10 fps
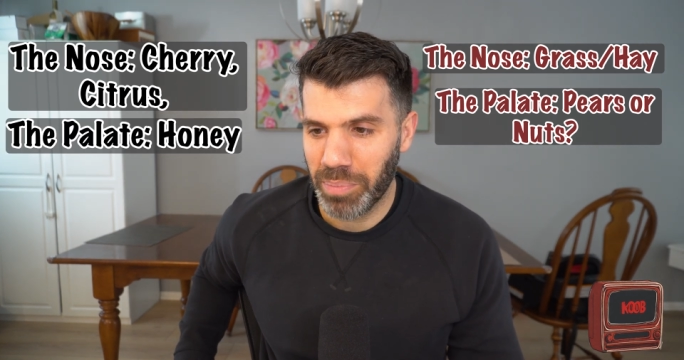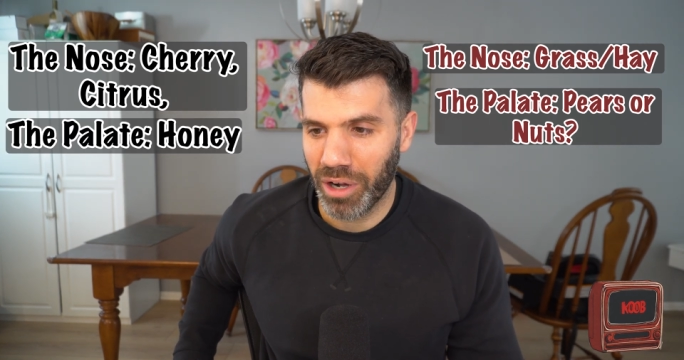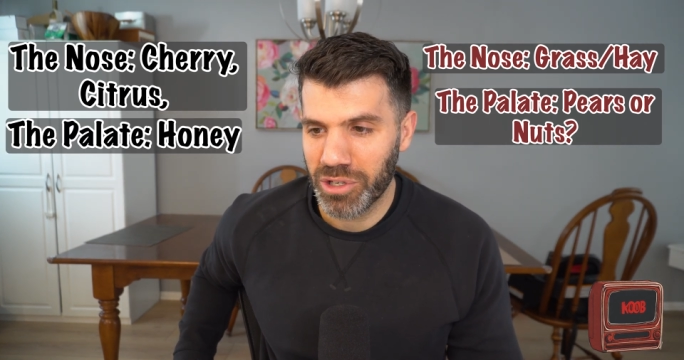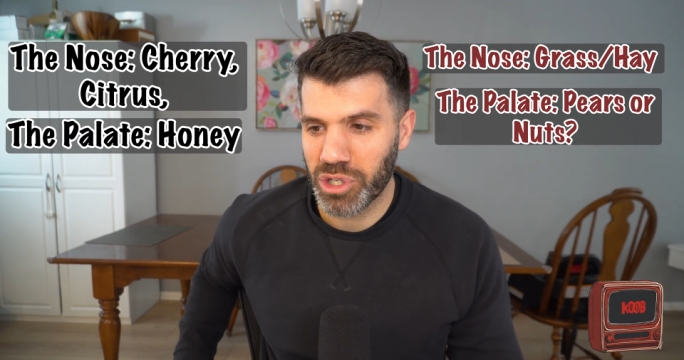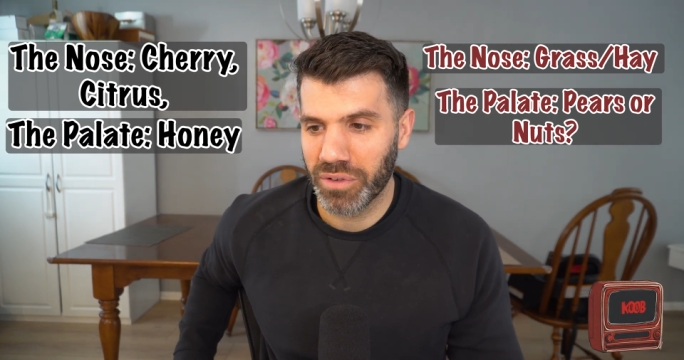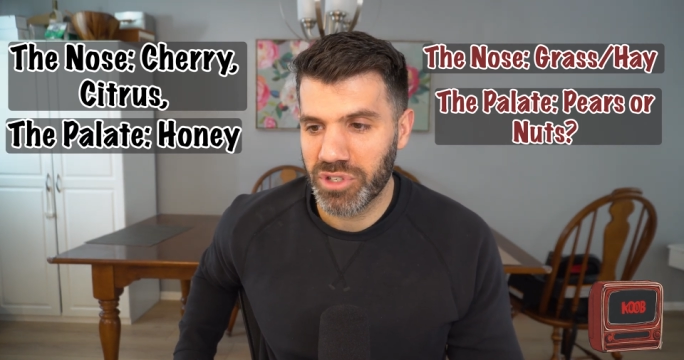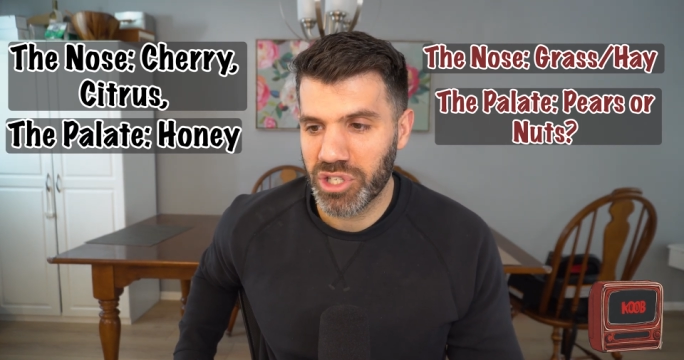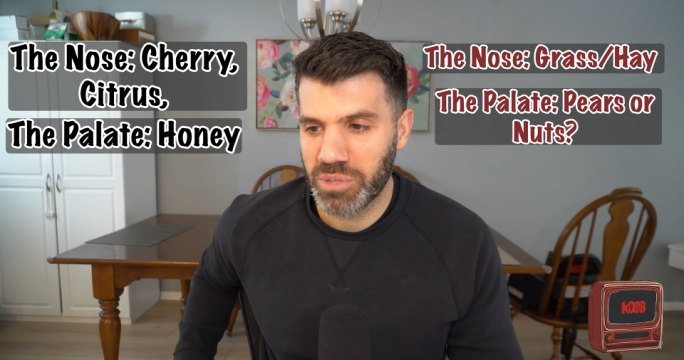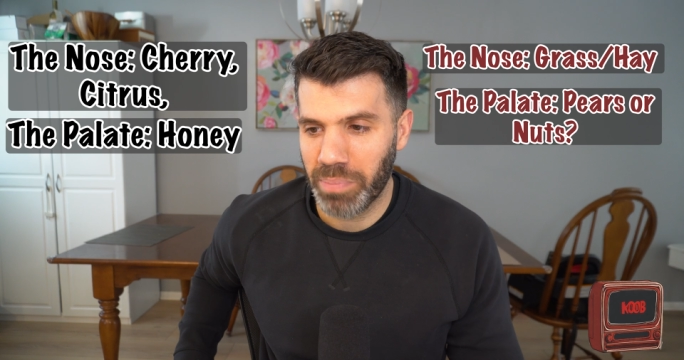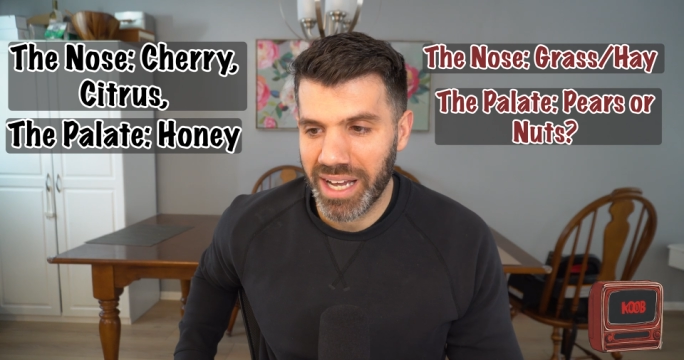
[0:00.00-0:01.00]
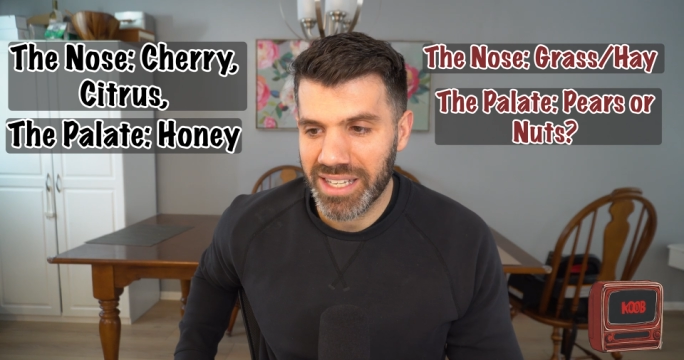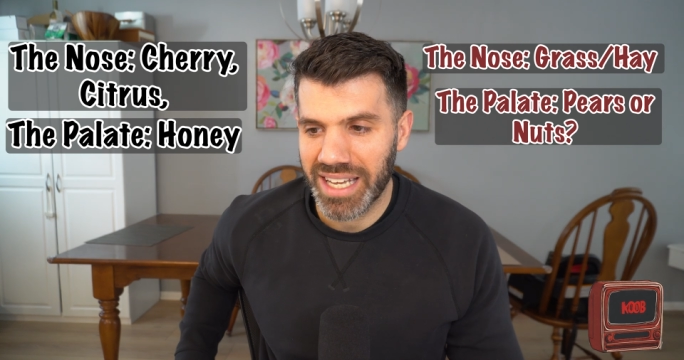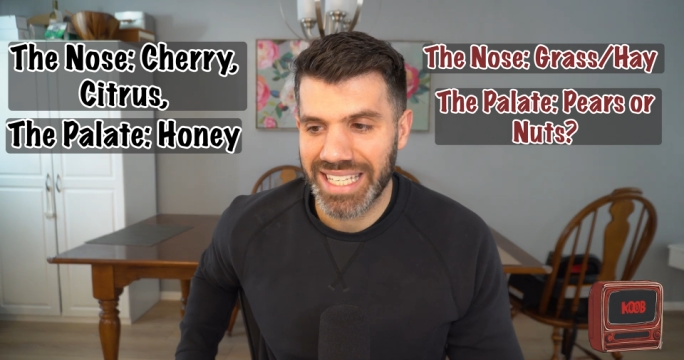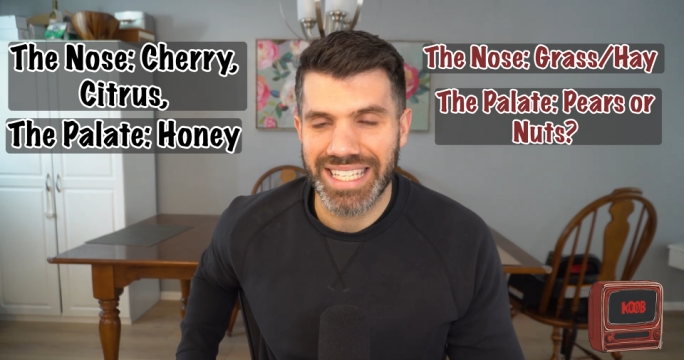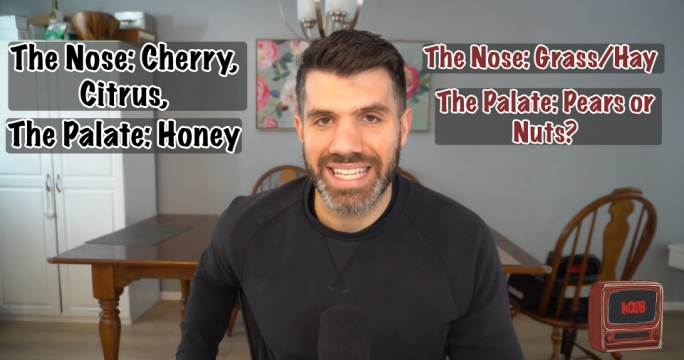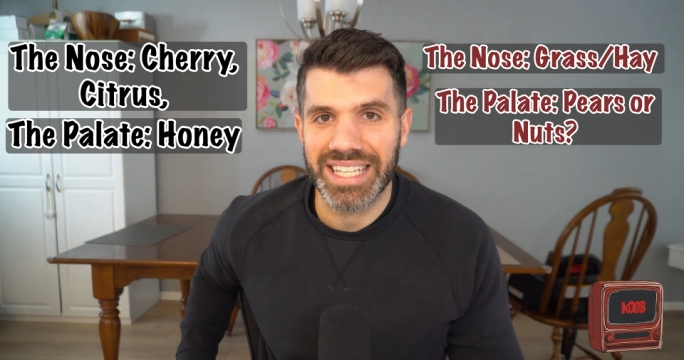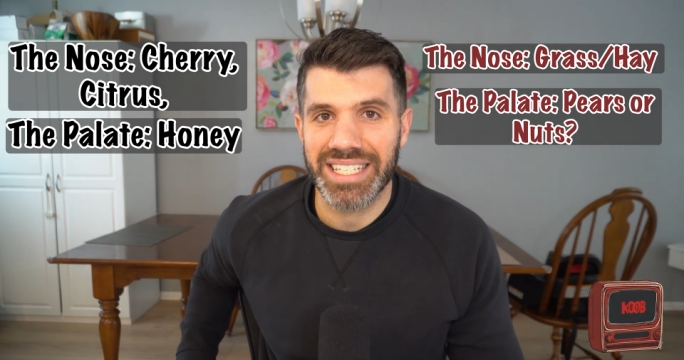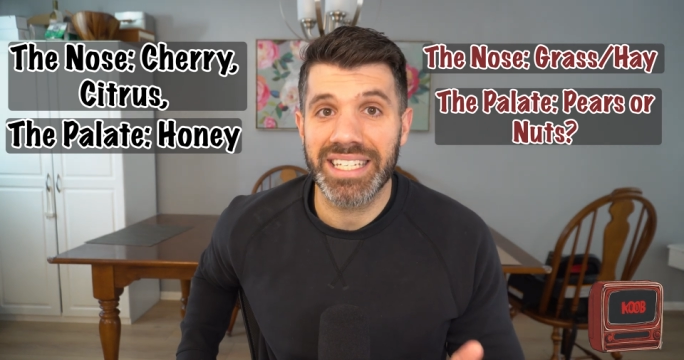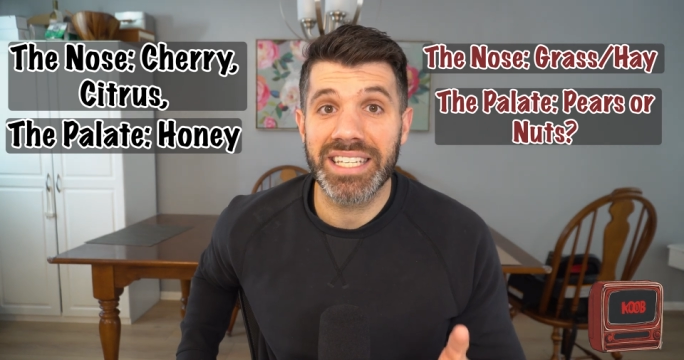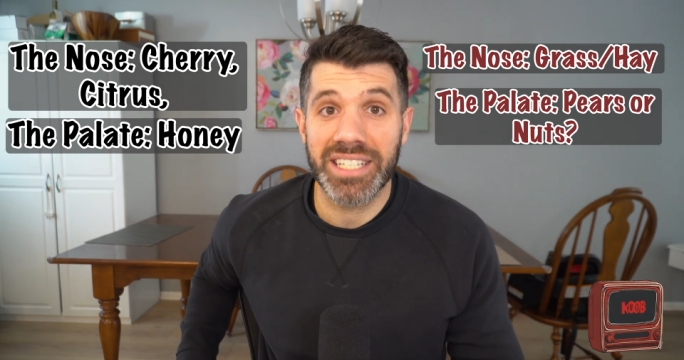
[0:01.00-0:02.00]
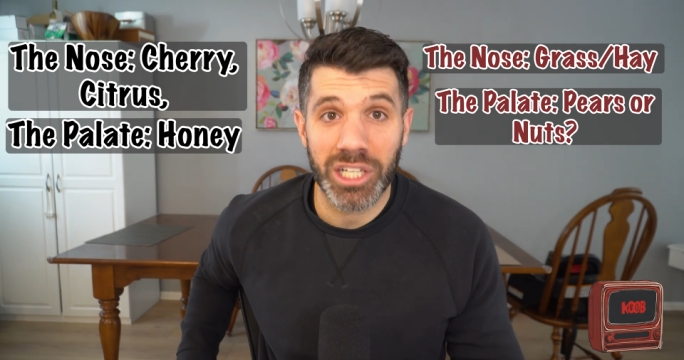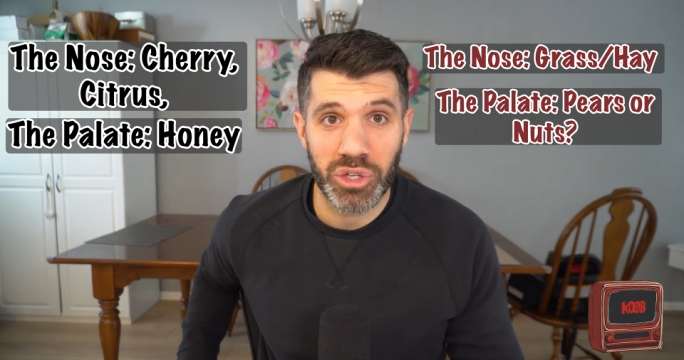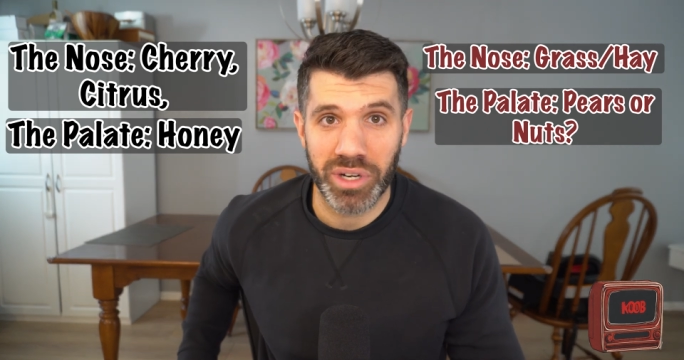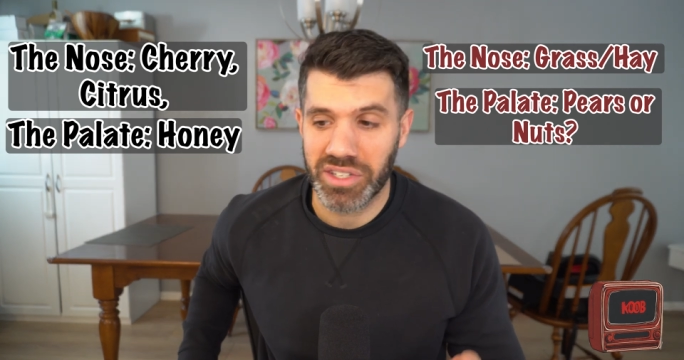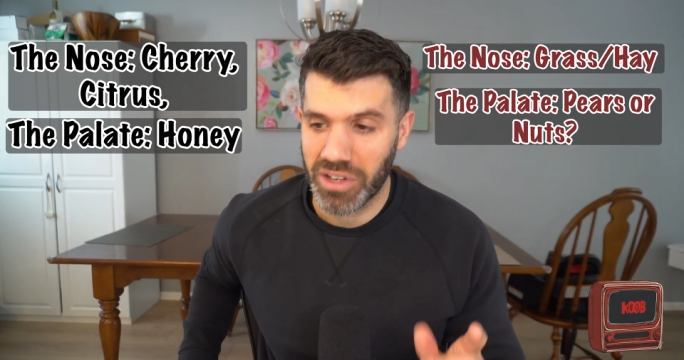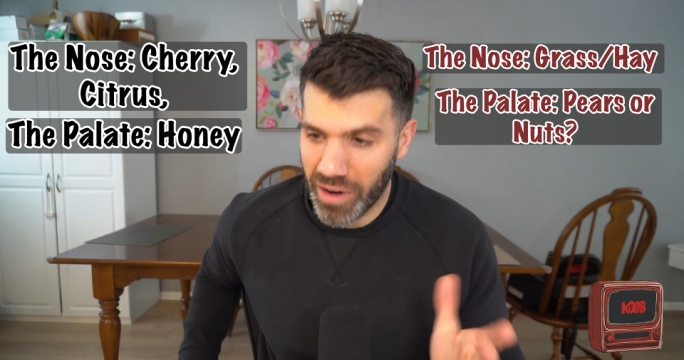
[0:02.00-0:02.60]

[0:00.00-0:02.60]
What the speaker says: punch of spice and zesty citrus.